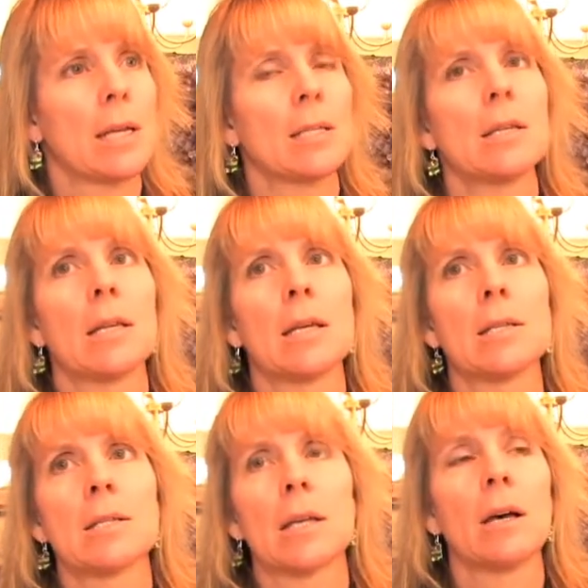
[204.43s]

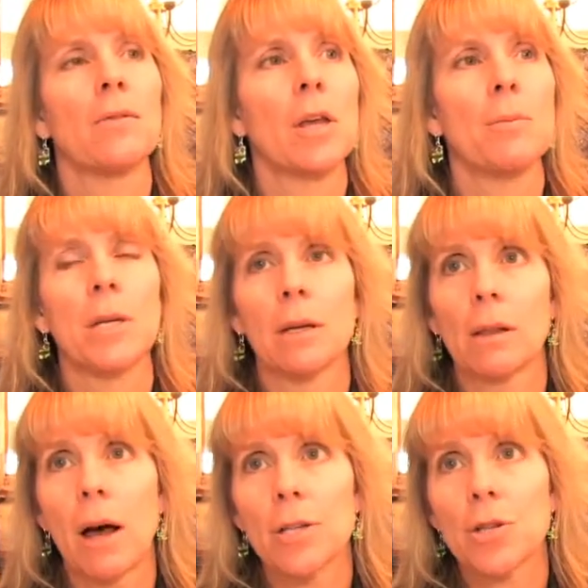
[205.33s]
incidence of
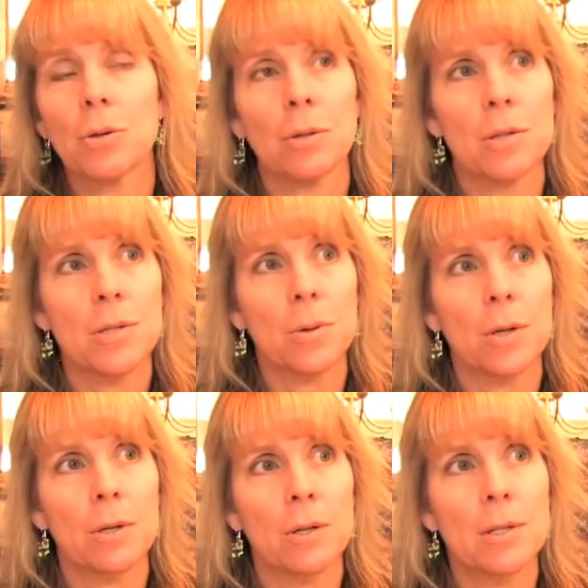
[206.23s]
immunological
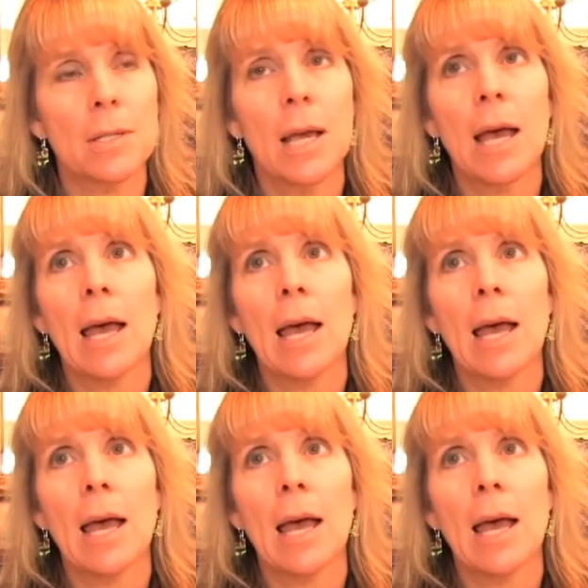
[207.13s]
disorders.